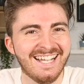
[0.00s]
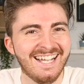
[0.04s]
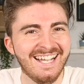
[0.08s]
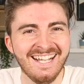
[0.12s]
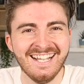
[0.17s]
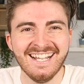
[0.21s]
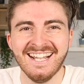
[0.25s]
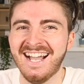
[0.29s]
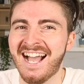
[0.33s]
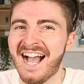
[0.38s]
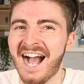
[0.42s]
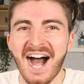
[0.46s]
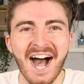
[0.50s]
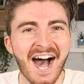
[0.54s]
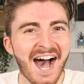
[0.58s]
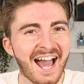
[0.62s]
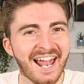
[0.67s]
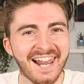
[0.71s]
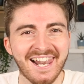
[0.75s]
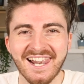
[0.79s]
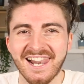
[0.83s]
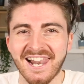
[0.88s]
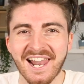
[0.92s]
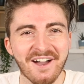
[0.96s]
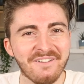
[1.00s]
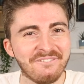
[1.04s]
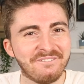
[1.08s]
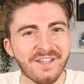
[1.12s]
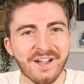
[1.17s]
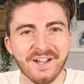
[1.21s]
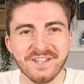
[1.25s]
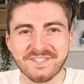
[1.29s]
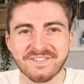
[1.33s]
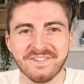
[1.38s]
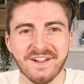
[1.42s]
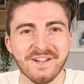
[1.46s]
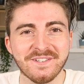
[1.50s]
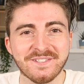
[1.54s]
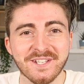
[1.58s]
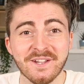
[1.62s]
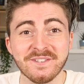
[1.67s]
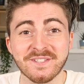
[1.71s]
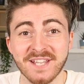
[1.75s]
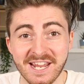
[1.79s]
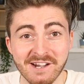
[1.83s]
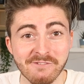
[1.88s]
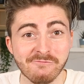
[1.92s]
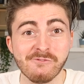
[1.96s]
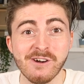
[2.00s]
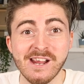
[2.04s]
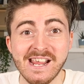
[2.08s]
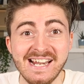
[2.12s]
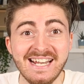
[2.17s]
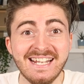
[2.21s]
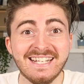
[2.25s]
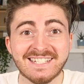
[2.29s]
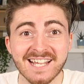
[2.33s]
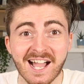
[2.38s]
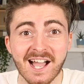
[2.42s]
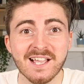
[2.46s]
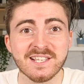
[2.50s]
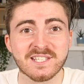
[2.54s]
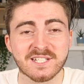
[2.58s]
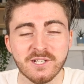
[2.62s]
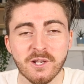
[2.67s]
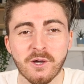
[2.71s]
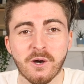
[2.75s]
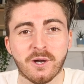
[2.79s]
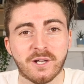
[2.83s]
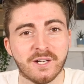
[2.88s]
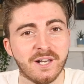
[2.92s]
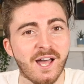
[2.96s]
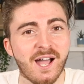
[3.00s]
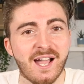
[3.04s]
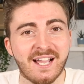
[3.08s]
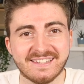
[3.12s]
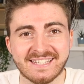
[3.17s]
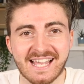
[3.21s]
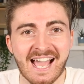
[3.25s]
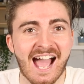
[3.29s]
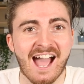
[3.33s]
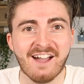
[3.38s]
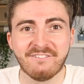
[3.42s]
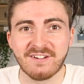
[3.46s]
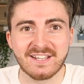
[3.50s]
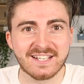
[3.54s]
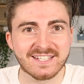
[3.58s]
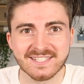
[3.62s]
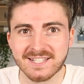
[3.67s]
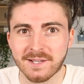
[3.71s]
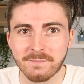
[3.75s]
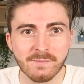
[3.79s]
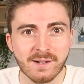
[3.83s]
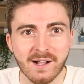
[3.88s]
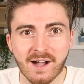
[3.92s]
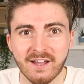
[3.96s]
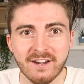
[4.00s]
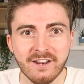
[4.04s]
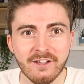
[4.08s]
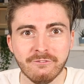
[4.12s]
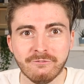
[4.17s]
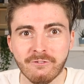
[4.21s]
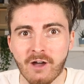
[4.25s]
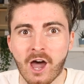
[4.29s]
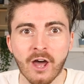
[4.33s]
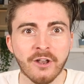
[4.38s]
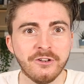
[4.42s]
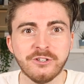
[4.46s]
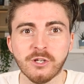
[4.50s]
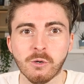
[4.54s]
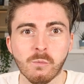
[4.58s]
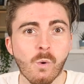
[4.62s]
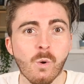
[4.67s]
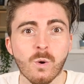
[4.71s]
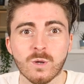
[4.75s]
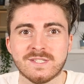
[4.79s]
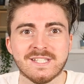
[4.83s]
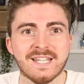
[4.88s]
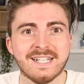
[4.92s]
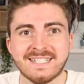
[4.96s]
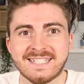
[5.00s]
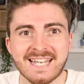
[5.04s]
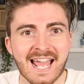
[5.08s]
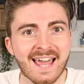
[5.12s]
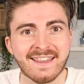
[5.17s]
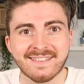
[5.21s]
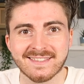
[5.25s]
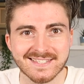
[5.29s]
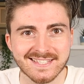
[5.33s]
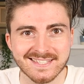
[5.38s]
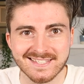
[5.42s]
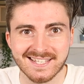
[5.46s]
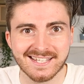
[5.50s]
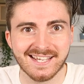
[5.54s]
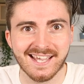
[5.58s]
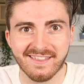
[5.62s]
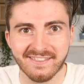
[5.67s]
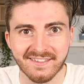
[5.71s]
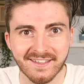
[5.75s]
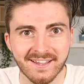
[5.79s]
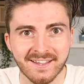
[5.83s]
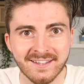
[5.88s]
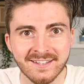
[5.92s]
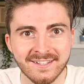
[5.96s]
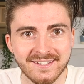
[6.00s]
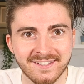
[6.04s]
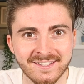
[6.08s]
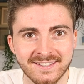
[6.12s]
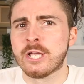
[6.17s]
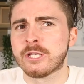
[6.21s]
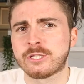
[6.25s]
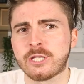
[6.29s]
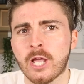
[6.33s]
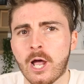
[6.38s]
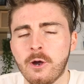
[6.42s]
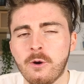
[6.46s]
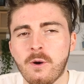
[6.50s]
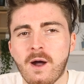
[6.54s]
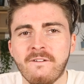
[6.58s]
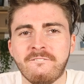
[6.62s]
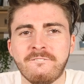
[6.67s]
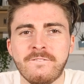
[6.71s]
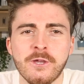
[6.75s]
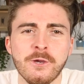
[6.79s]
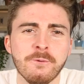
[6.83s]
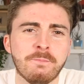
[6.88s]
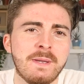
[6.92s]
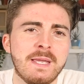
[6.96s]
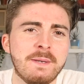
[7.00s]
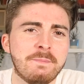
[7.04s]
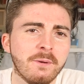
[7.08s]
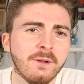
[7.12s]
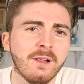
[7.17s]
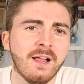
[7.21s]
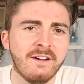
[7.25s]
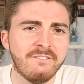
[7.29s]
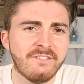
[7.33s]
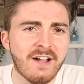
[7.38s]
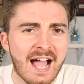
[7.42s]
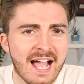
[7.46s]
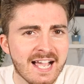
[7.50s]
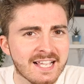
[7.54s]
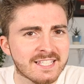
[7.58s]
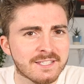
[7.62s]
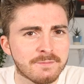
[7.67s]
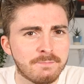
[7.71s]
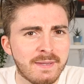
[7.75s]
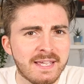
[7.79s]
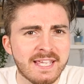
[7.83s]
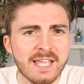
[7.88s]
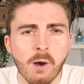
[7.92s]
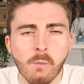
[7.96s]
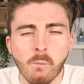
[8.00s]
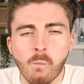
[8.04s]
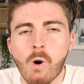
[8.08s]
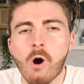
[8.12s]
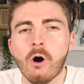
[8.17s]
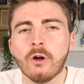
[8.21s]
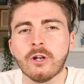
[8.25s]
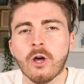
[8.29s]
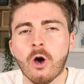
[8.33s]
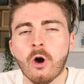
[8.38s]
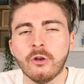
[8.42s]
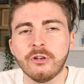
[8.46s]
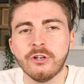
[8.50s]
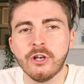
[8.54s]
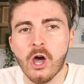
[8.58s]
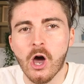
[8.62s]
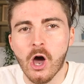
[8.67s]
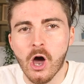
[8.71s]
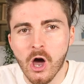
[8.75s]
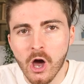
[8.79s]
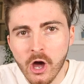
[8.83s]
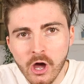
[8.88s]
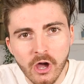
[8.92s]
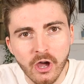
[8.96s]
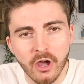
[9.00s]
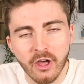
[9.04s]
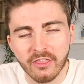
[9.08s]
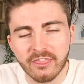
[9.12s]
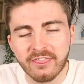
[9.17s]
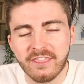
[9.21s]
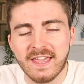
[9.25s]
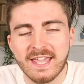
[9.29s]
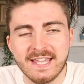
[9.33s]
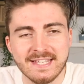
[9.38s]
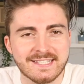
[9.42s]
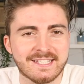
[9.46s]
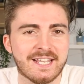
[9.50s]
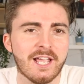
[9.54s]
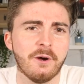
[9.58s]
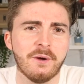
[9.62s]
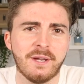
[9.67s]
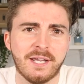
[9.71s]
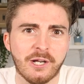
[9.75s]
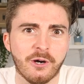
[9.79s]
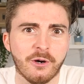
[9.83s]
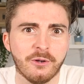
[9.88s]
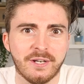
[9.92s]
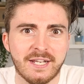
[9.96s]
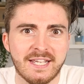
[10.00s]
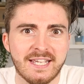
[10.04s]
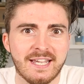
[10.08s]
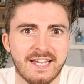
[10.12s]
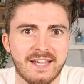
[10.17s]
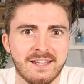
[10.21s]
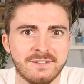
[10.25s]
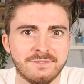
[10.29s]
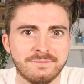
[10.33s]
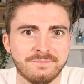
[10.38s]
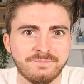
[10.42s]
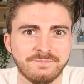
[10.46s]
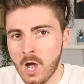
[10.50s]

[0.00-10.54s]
I love those photos. It really does look like they're having some kind of underwater dance together. So a few people have asked me what on earth is going on here.